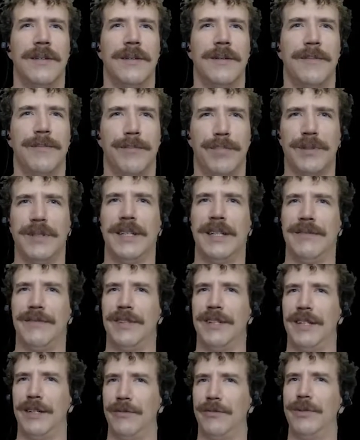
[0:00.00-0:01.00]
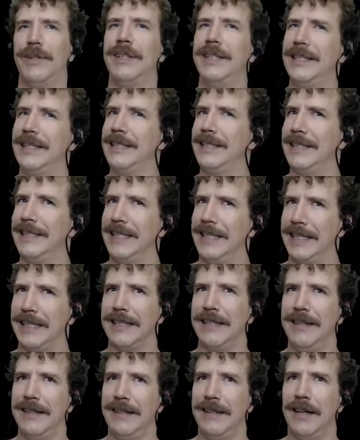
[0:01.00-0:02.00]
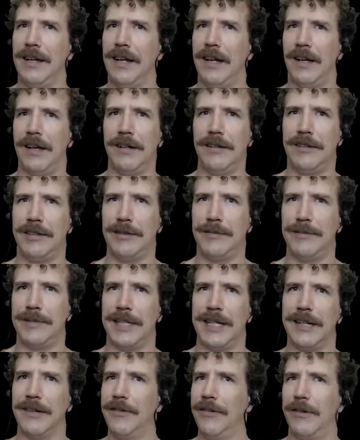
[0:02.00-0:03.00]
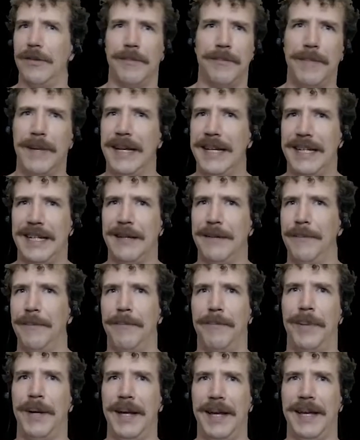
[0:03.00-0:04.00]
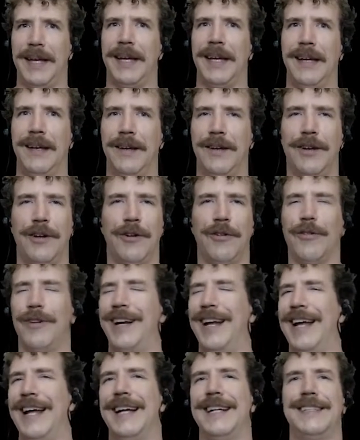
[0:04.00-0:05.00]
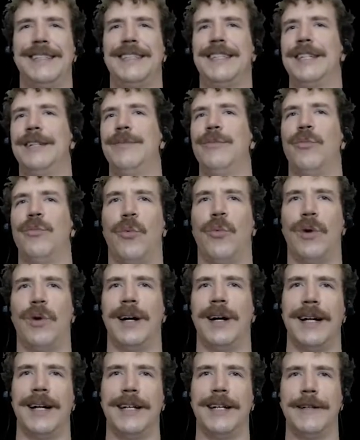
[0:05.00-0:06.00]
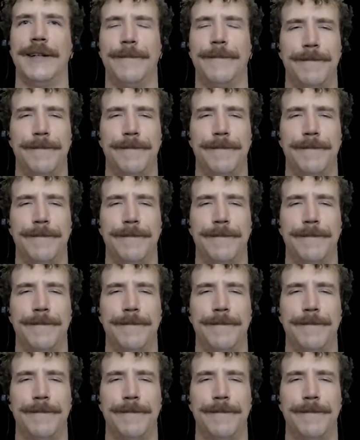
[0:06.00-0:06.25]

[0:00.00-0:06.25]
Believe that he really did need it, hunt him down, make him pay, or ask him why?